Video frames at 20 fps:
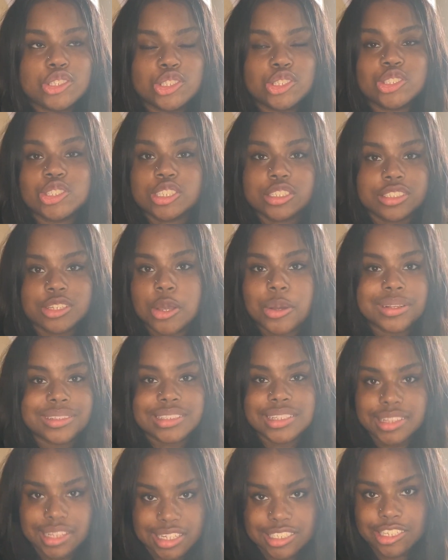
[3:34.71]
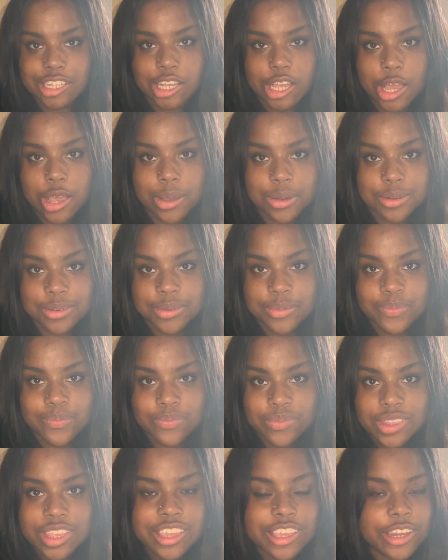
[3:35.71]
just going to let it go.
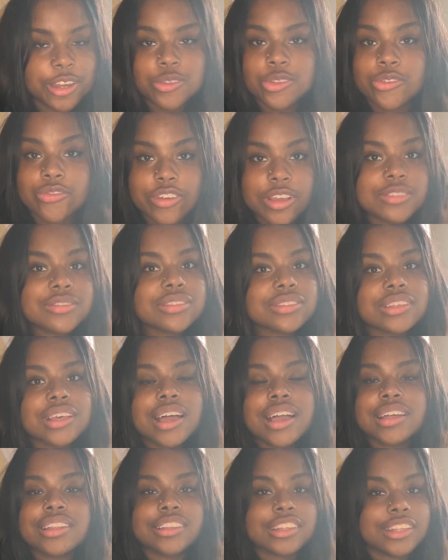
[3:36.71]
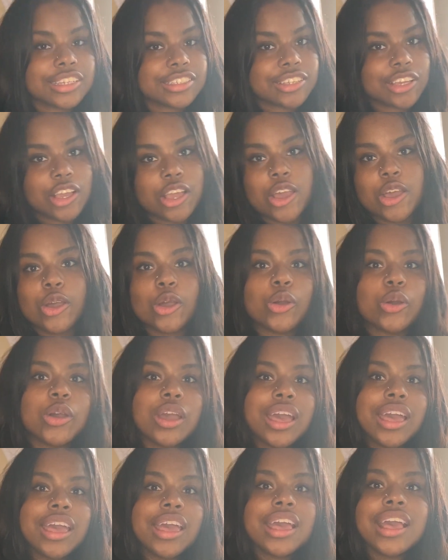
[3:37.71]
You know, the Frozen song, Let It Go,
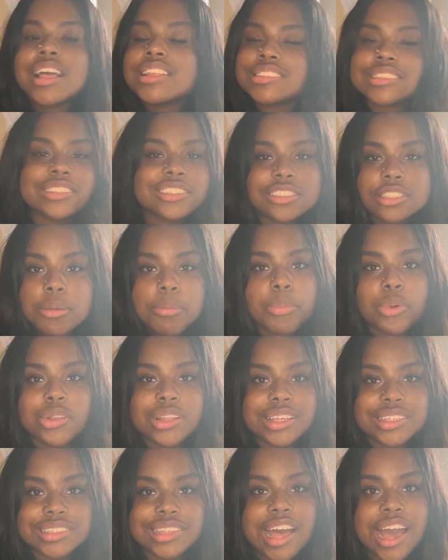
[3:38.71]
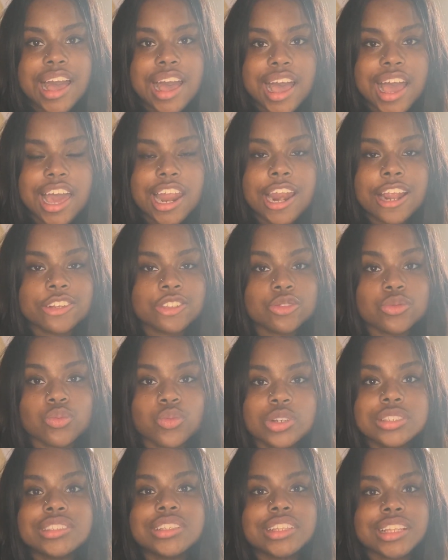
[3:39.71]
it's as simple as that. And I just
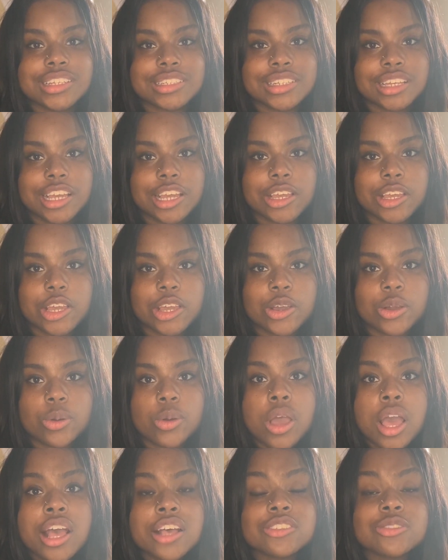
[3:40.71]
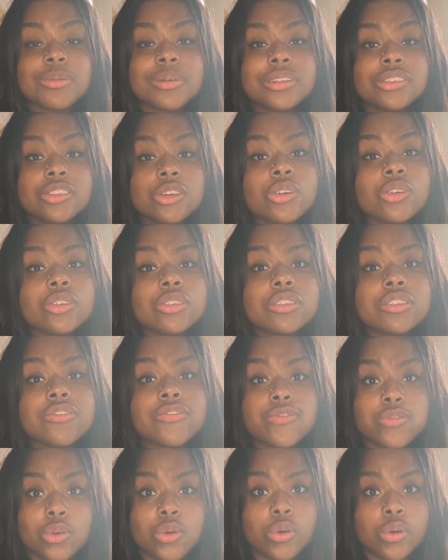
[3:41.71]
wasn't letting it go. So I learned the
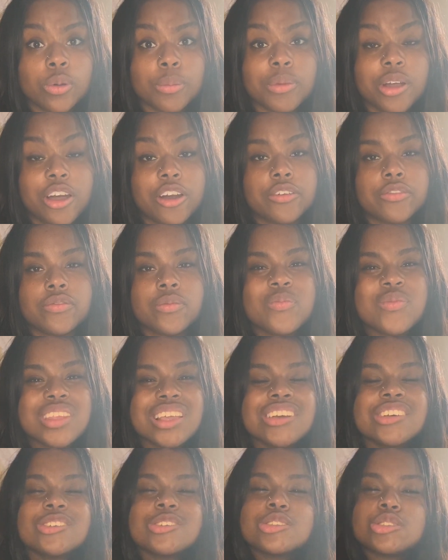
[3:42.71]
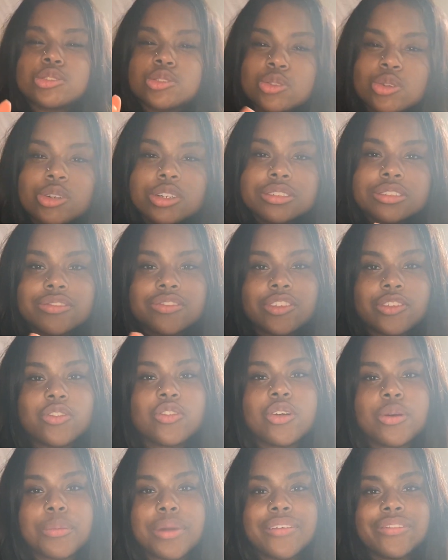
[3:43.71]
form of sort of the
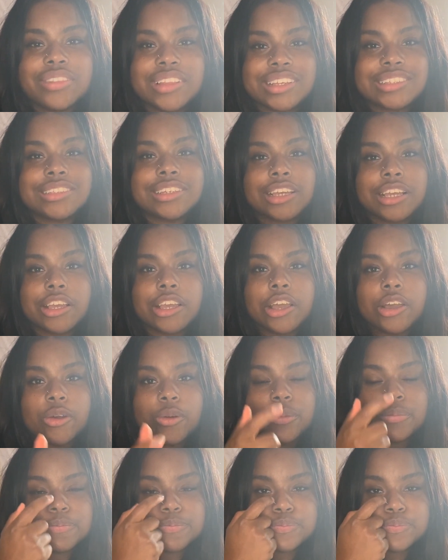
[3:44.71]
form of letting it go.